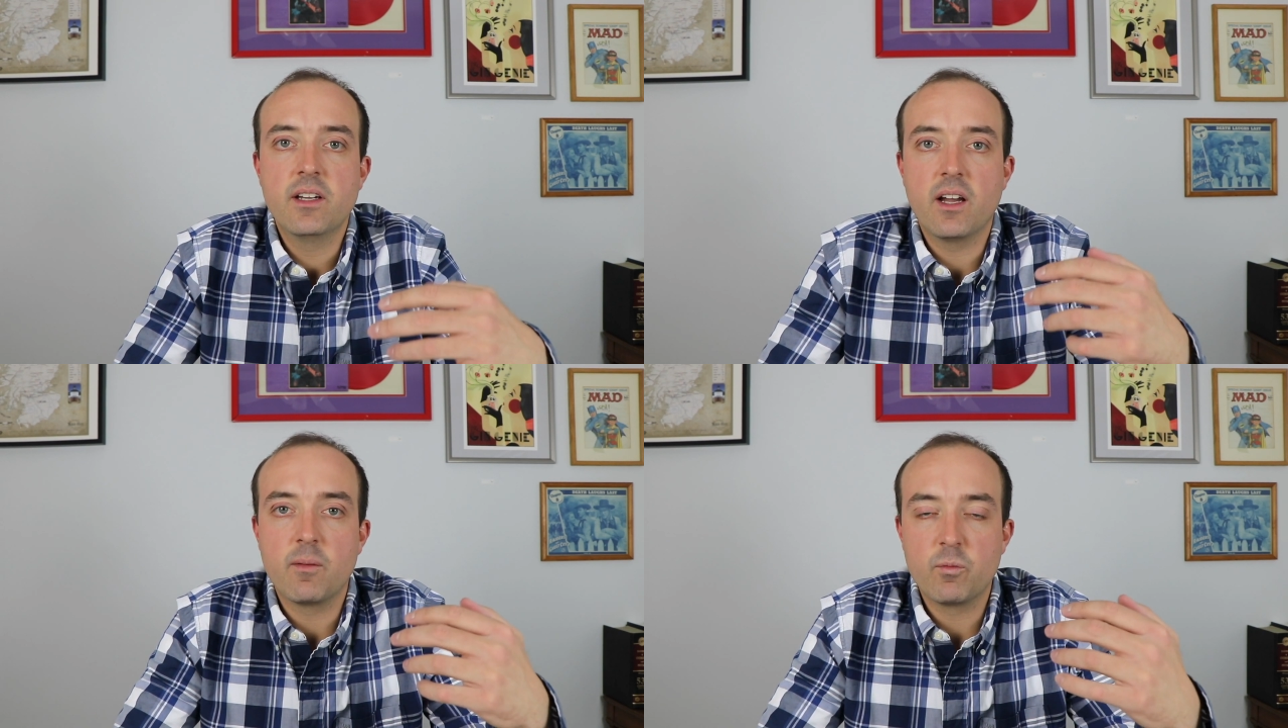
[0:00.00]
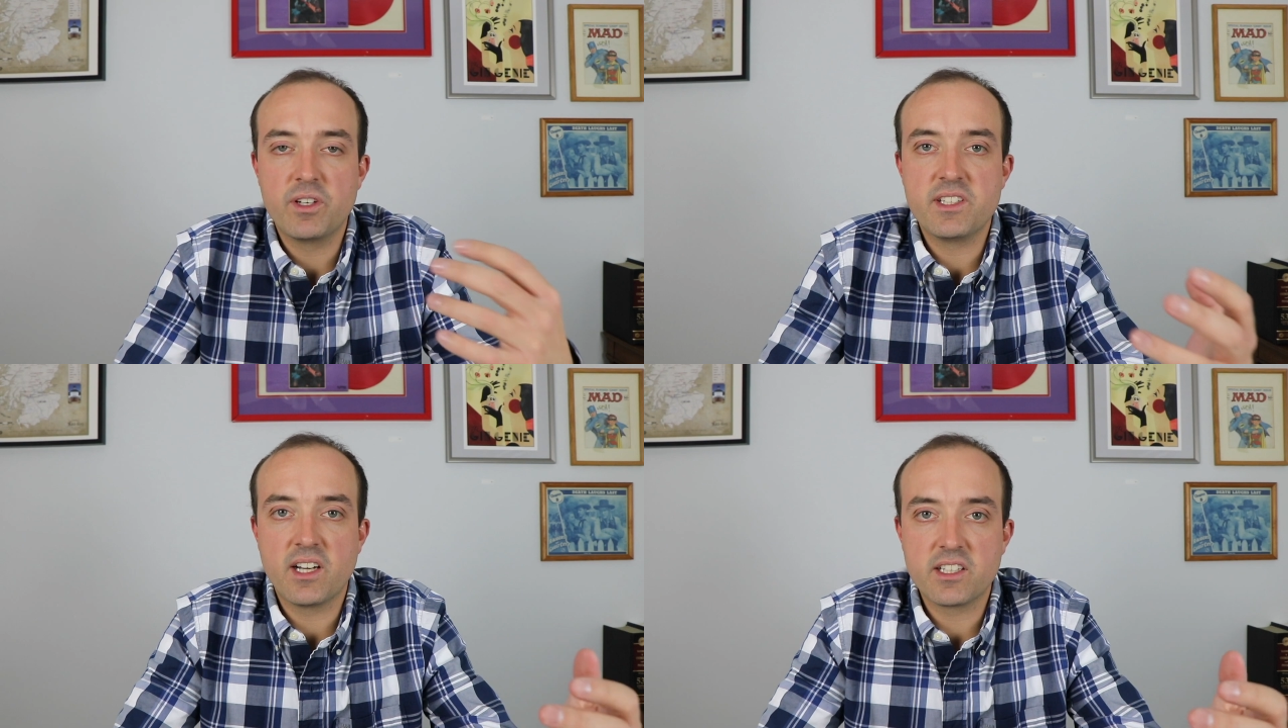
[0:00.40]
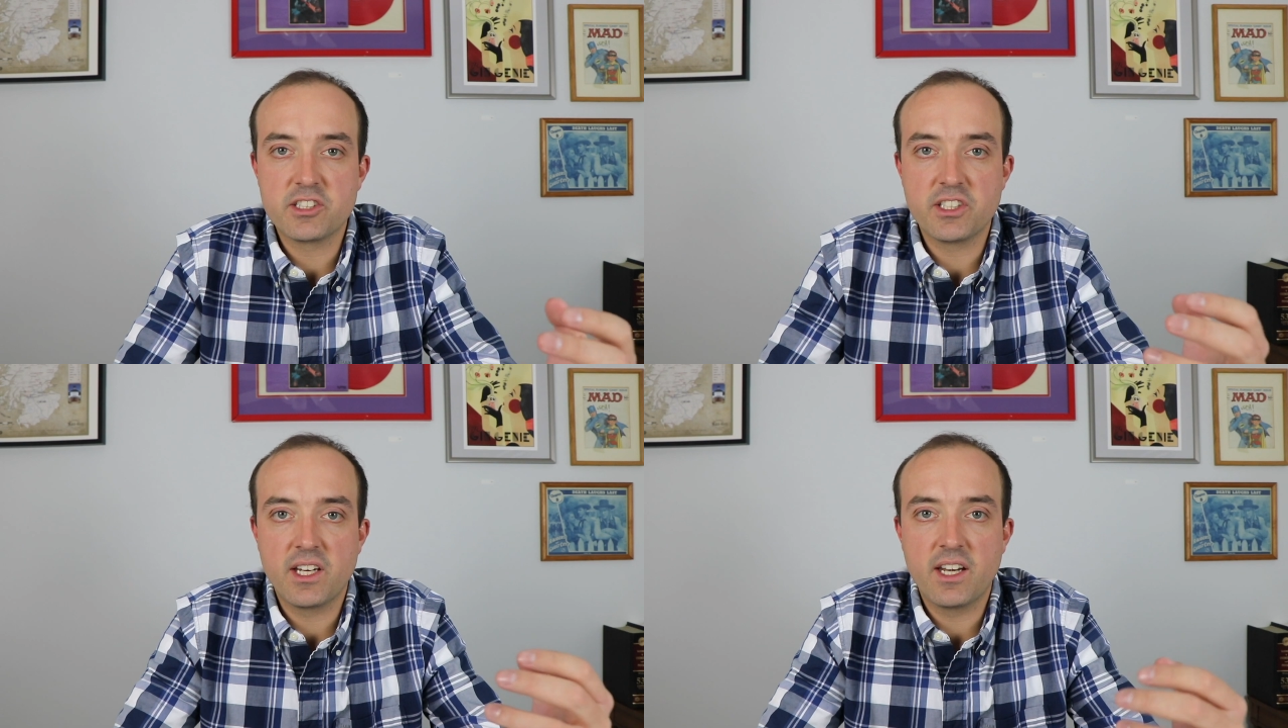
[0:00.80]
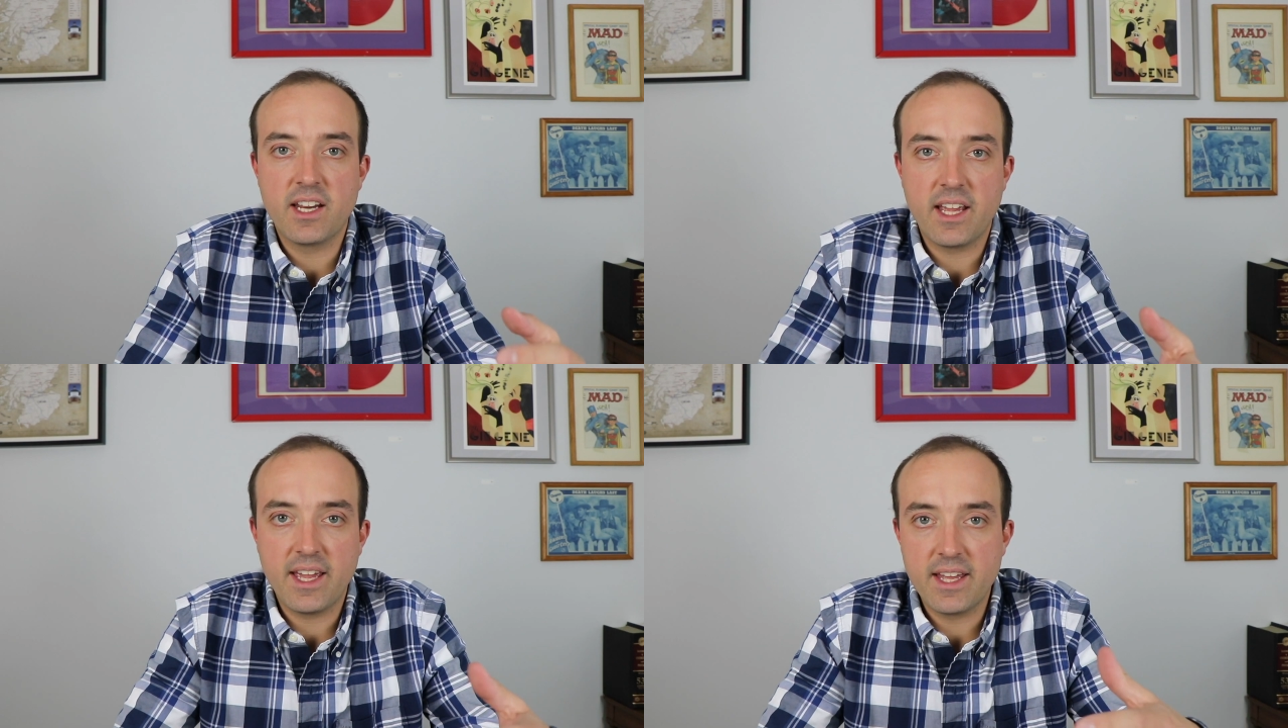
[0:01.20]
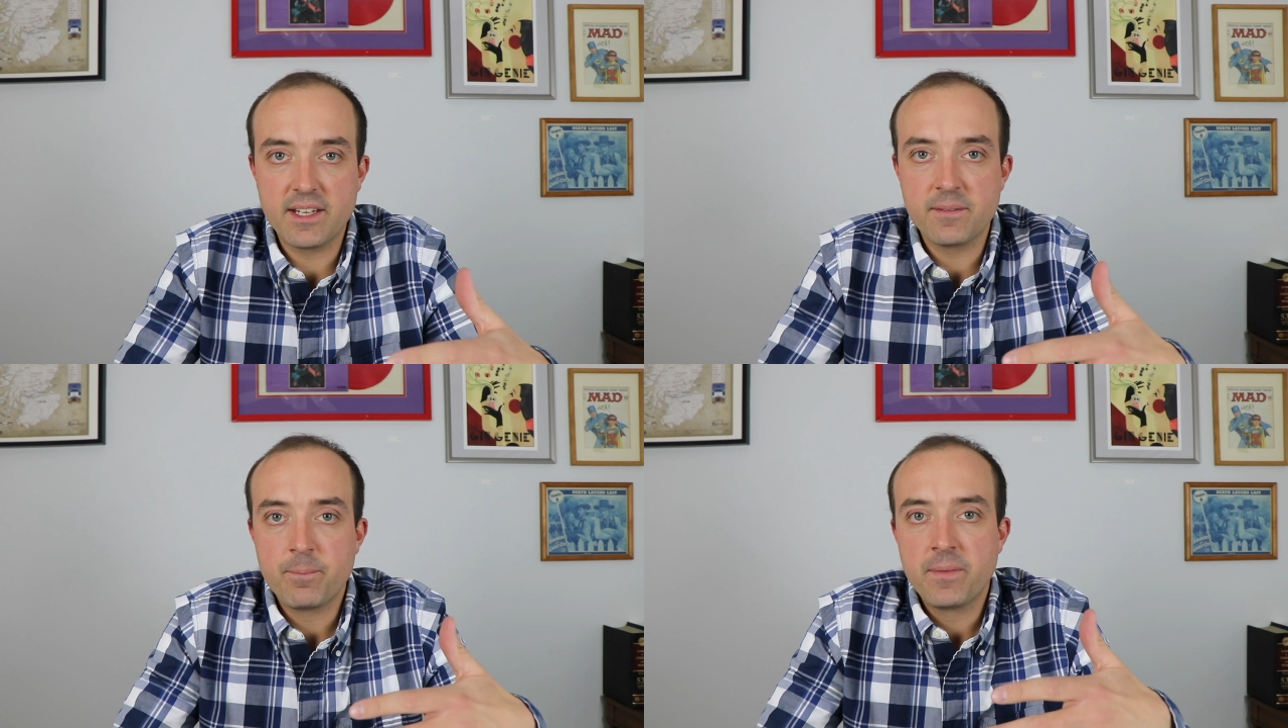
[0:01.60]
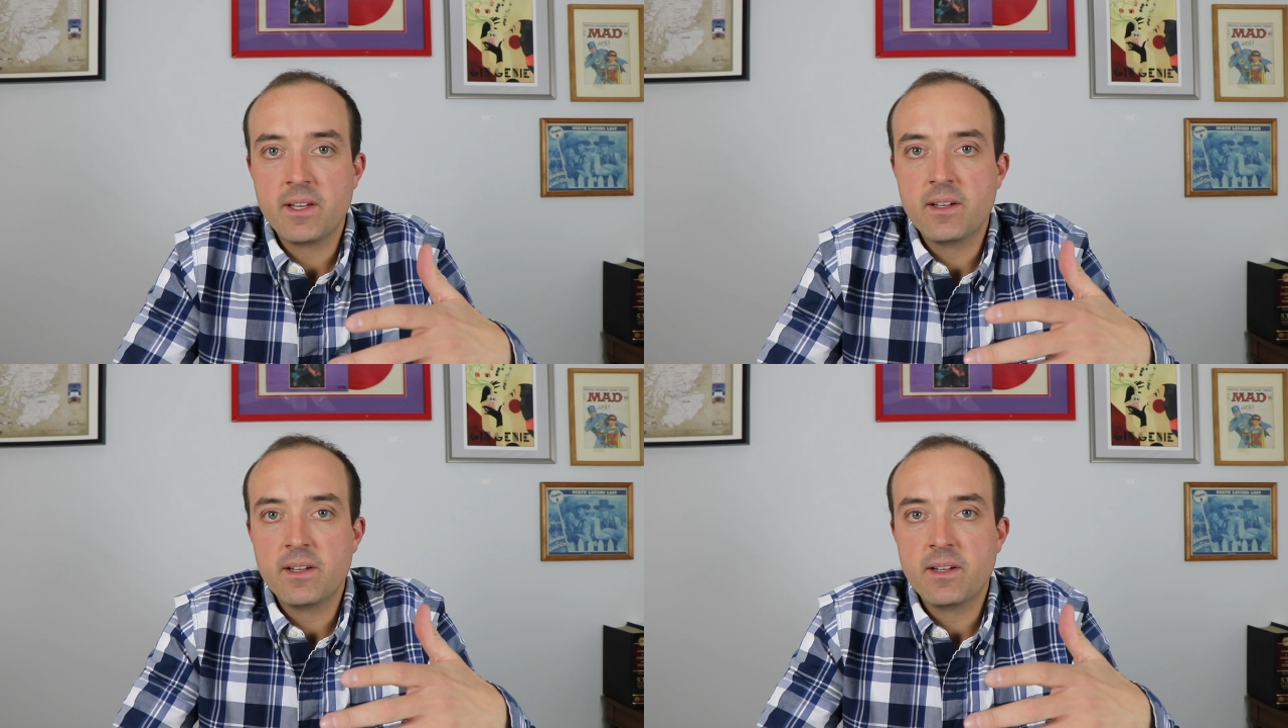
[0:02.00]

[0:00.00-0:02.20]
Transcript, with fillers: um, reduction in